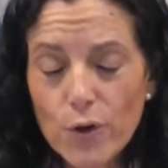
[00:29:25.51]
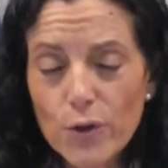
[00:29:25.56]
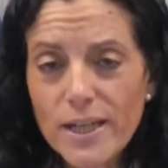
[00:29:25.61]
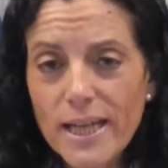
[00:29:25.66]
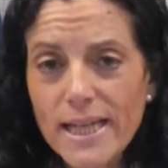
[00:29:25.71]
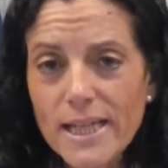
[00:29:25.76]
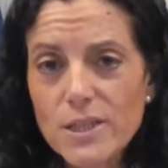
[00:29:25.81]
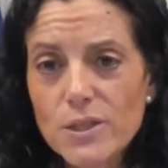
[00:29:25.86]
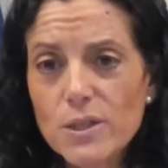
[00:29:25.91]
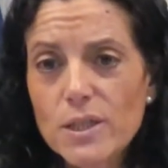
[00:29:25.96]

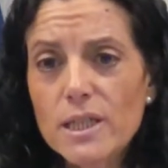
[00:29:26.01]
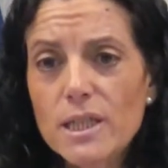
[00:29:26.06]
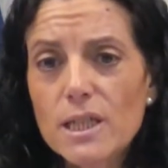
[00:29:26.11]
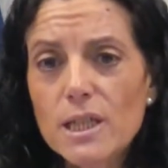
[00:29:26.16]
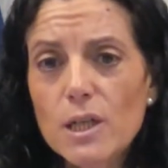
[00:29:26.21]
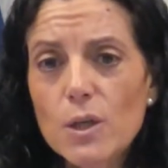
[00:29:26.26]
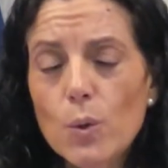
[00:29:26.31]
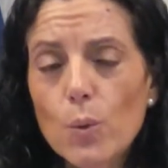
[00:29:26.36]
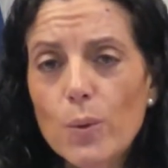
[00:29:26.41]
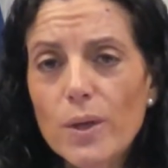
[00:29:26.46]
For next
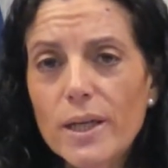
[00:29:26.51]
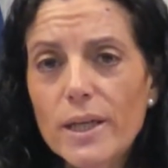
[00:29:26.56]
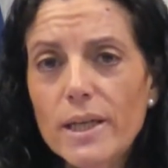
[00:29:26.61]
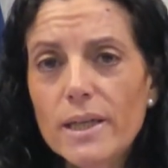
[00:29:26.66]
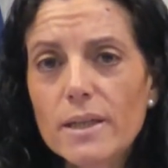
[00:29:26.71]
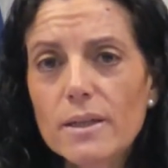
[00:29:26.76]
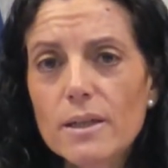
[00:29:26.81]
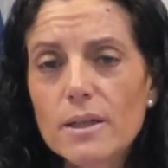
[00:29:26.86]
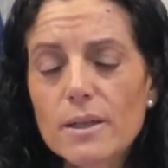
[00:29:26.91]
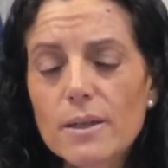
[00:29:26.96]
year,
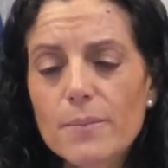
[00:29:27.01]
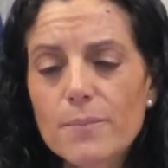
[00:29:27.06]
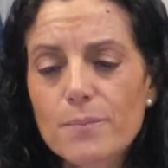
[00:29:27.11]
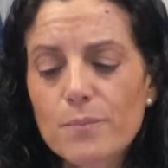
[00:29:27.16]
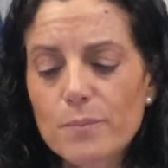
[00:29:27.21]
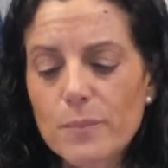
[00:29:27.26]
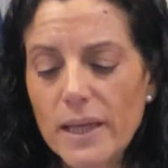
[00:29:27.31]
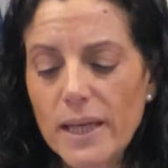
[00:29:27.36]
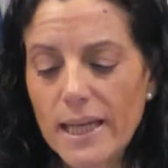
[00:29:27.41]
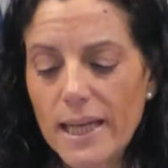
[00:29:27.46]
we
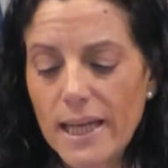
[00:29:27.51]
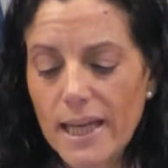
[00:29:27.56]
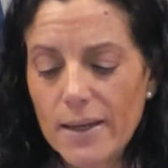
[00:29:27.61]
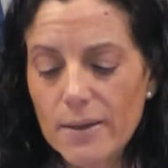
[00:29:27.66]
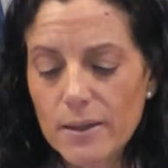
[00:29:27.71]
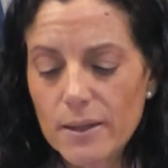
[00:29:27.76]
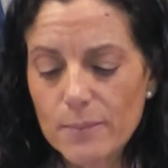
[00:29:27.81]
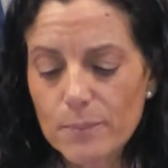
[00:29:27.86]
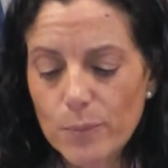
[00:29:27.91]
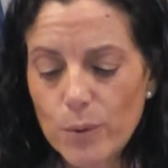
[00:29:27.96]
um,
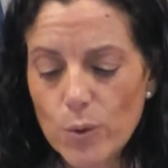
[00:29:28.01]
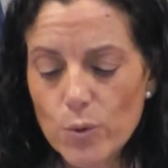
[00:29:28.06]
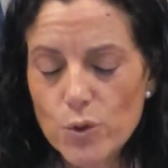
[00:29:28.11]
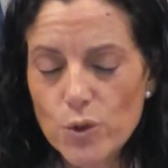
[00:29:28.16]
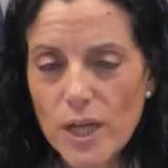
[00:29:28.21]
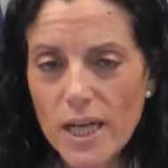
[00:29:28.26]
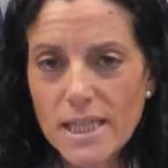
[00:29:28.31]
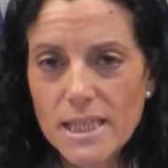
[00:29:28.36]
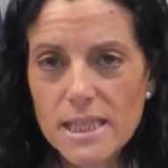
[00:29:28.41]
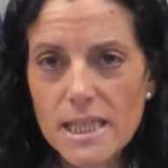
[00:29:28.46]

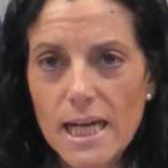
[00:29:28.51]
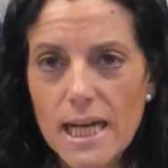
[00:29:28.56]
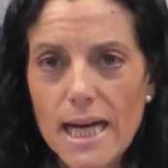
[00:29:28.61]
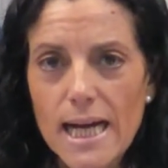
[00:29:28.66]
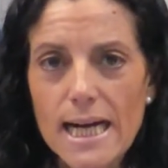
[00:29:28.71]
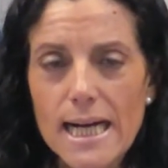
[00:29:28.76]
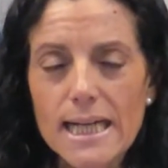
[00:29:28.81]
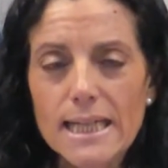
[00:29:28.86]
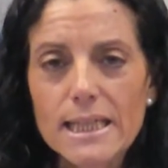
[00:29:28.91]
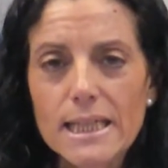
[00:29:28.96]
project
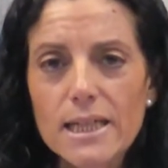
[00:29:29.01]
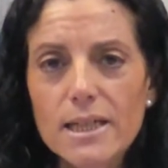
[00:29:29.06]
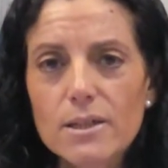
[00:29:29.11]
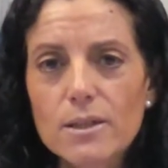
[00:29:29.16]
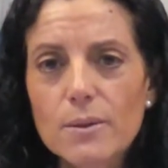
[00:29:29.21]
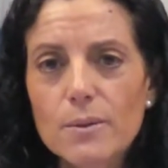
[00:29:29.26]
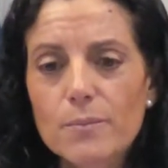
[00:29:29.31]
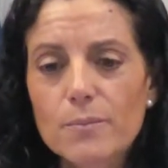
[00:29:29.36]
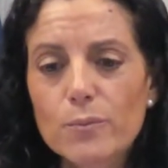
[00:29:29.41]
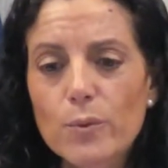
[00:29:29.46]
a,
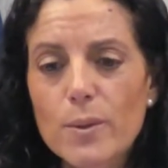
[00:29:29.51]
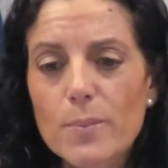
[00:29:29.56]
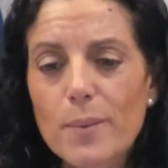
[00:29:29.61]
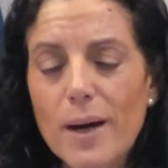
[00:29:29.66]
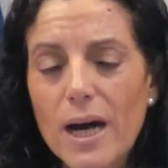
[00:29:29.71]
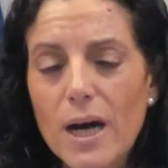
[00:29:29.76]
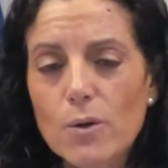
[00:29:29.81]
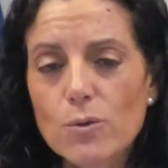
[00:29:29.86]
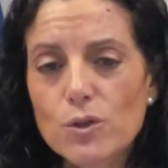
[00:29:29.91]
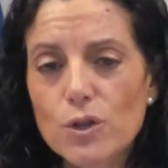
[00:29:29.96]
a,
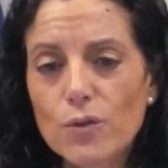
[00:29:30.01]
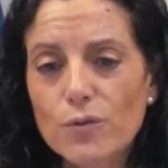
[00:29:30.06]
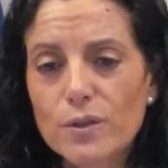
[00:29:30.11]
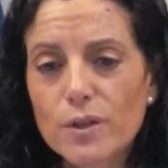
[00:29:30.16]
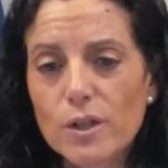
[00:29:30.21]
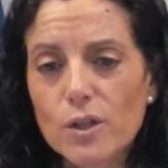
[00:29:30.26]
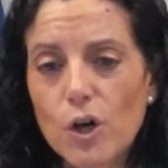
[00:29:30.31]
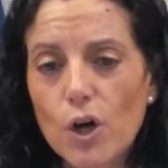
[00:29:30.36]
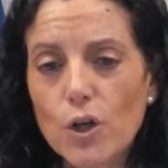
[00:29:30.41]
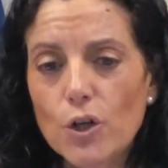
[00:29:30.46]
rebound
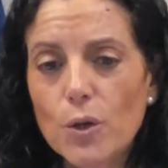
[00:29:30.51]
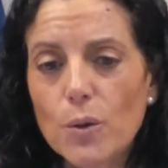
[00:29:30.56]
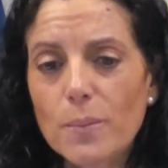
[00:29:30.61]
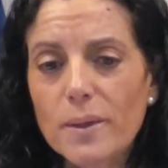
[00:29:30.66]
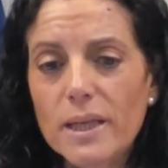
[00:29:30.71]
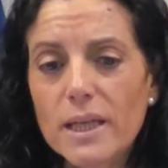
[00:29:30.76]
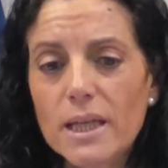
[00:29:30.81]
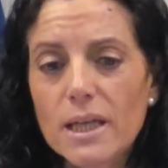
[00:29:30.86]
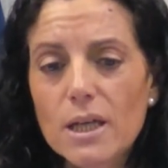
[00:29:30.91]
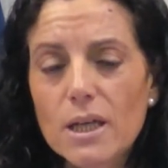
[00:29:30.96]
of the
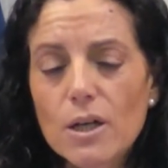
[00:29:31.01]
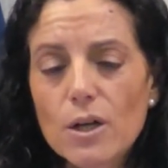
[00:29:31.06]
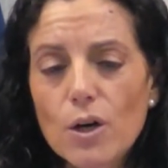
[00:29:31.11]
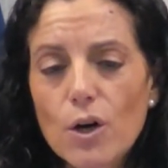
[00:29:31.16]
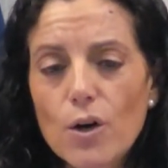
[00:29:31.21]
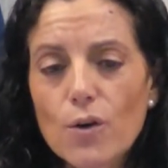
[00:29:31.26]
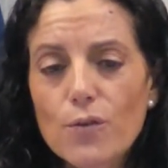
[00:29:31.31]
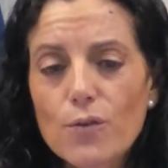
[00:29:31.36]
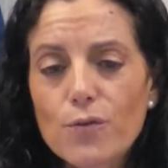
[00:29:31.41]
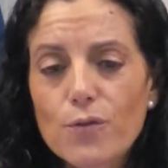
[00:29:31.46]
economy
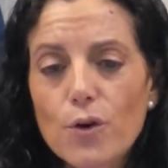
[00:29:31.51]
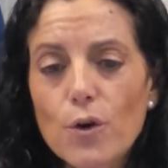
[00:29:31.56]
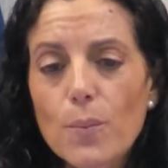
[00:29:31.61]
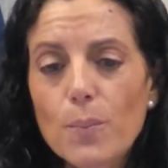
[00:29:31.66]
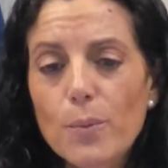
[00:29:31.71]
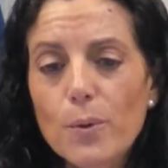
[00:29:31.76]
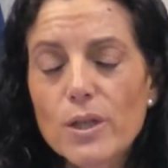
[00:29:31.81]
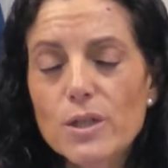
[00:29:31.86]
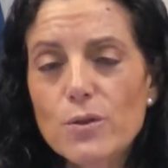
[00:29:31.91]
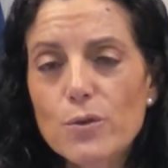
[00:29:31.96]
of
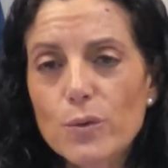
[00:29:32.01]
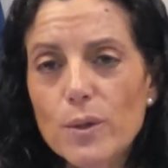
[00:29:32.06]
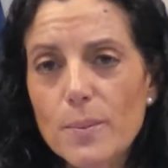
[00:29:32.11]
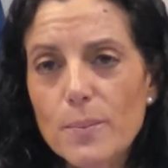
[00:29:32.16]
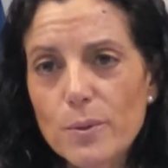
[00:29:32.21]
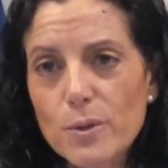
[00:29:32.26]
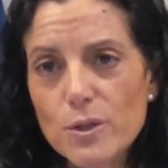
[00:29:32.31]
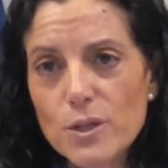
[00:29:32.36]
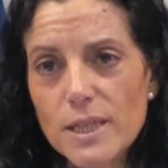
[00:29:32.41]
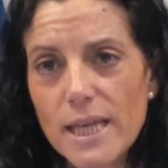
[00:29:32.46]

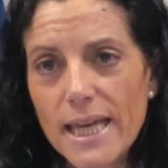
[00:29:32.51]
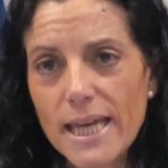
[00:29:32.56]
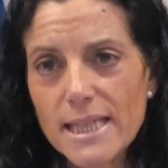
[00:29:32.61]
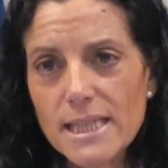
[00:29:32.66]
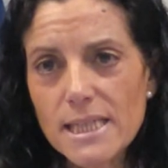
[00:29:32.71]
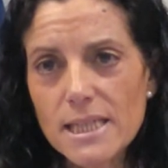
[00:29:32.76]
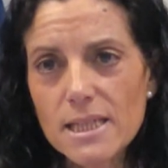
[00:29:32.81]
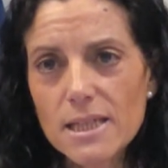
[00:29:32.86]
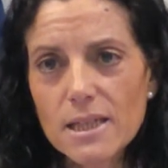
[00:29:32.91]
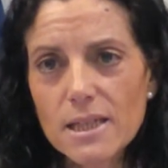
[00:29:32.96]
4.3
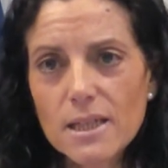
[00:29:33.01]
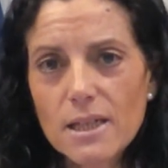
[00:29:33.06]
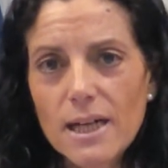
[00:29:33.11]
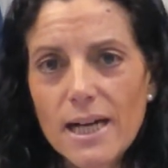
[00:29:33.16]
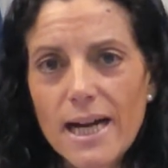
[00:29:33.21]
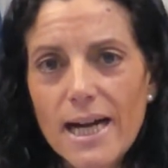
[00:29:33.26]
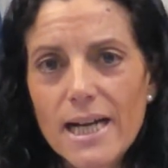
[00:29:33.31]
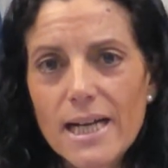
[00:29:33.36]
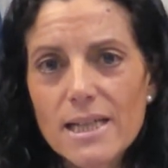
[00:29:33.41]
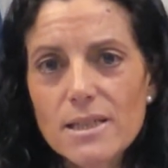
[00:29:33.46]
percent,
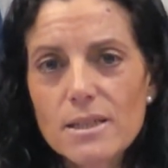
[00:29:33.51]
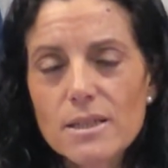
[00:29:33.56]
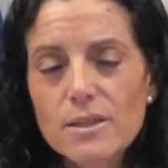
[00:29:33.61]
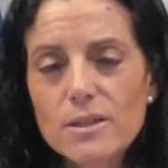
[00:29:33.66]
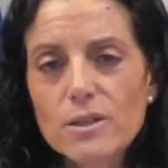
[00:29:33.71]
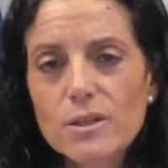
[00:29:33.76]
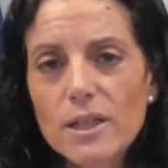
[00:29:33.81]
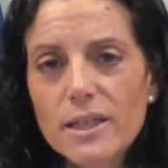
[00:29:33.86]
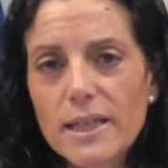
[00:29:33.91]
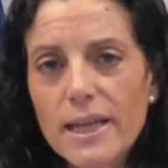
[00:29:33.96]

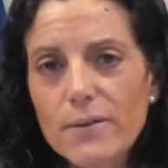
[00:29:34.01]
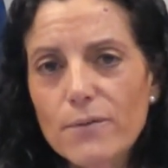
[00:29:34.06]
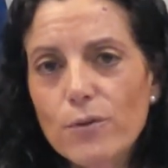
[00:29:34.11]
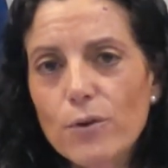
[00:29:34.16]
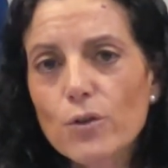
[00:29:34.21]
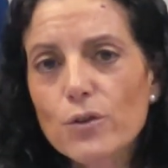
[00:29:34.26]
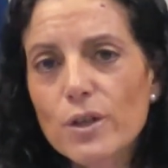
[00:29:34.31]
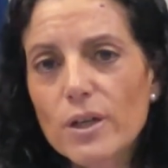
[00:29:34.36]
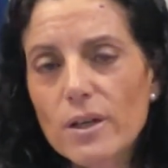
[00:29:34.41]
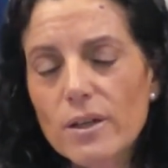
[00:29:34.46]
and
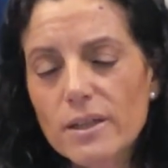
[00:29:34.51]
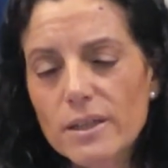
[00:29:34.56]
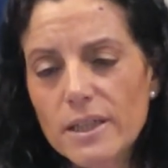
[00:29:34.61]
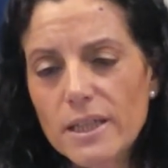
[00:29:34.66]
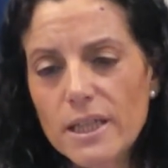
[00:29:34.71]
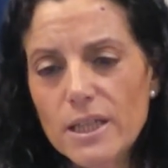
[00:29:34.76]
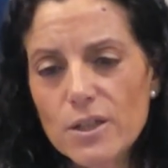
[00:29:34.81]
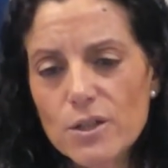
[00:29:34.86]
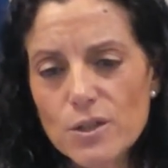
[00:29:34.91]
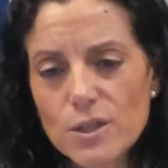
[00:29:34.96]
the, for
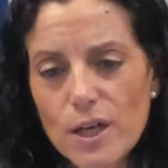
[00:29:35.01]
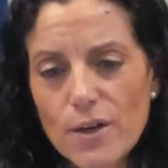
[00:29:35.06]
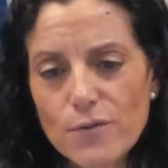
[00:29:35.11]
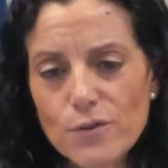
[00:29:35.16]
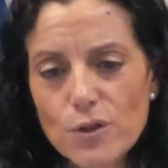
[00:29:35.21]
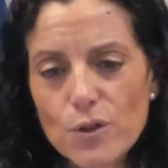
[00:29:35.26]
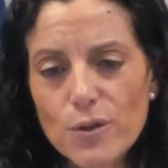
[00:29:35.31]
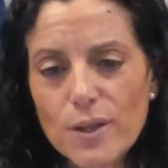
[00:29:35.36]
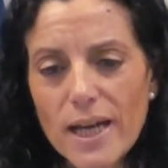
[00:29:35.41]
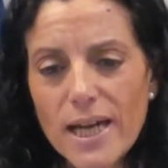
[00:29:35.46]
the
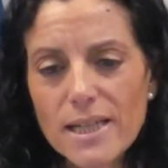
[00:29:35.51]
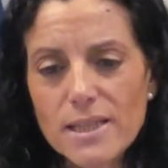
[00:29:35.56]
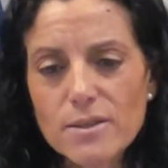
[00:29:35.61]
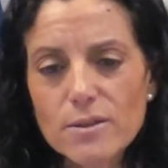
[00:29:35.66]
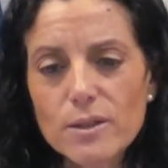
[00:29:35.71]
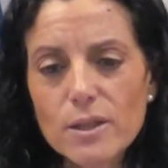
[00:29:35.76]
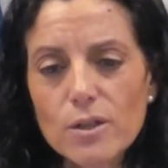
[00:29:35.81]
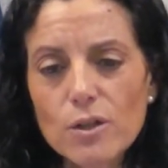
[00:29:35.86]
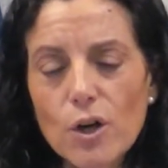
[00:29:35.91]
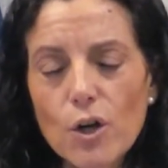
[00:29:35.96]
years after
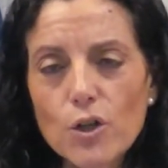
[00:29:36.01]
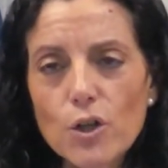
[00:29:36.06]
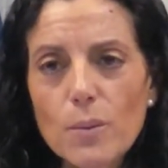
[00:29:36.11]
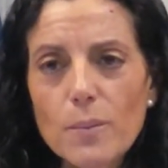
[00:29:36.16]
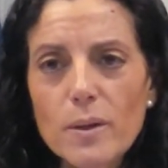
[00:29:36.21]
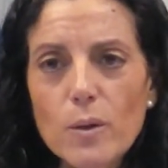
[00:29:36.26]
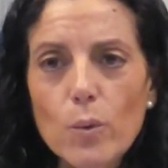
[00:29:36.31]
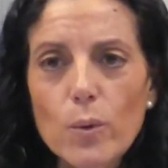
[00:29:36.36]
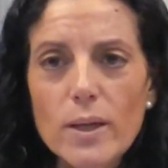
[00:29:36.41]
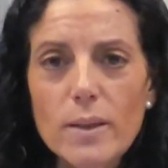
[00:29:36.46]
that, the
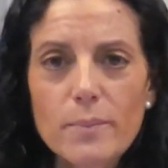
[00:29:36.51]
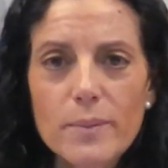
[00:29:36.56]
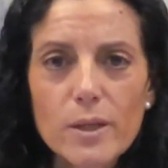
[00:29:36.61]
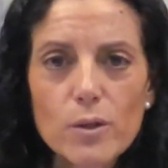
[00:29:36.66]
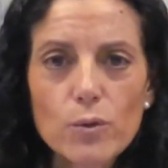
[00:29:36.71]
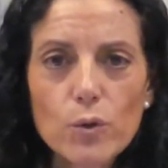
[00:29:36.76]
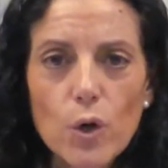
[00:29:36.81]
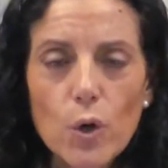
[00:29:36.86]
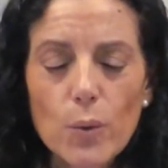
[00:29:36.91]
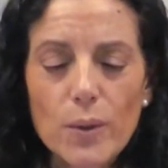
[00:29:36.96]
economy
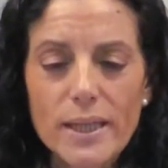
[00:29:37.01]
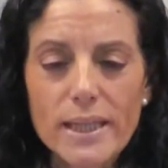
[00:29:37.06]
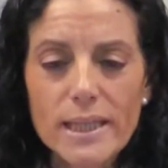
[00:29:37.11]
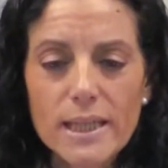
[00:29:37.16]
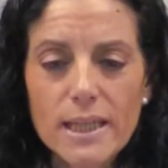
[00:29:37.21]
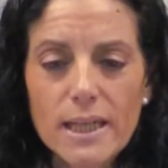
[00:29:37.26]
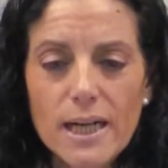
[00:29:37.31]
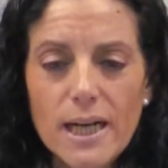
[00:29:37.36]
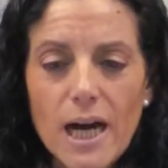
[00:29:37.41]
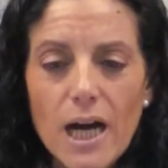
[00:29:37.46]
will be
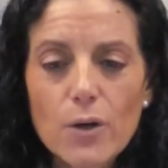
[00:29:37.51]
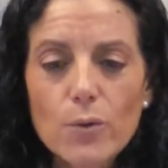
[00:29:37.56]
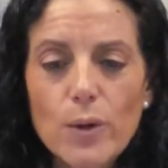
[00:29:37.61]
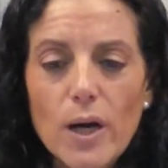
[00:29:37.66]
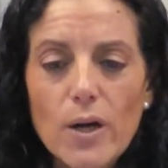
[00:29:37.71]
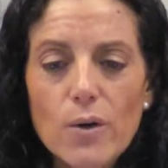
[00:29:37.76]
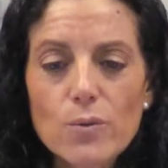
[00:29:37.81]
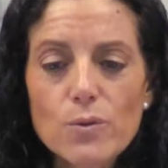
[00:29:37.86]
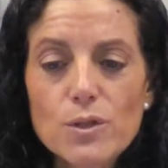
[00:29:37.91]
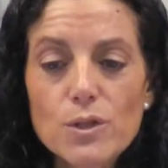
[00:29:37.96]
growing
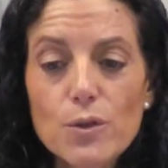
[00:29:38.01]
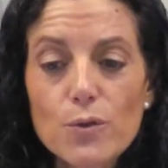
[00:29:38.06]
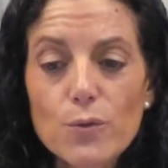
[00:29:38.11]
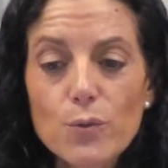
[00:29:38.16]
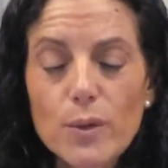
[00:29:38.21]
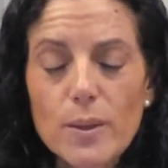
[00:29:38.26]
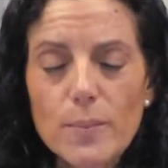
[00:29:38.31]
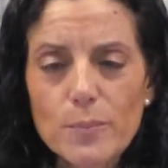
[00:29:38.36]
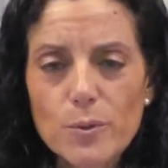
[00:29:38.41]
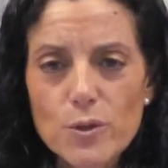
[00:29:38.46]
around
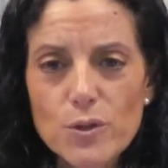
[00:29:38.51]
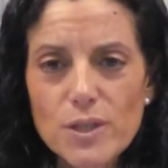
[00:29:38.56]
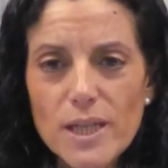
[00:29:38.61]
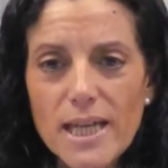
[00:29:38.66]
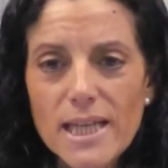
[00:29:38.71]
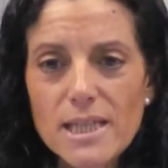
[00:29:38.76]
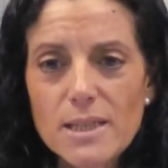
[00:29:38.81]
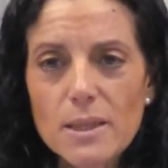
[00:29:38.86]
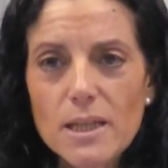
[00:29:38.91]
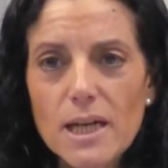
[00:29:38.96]
three
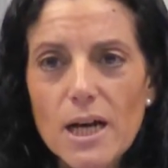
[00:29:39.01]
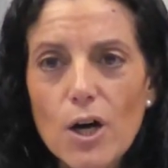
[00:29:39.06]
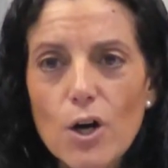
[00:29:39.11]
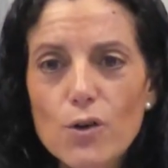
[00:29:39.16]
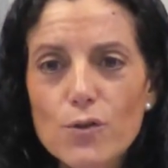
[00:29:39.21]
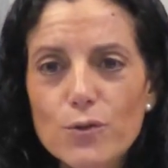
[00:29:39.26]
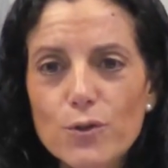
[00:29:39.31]
percent.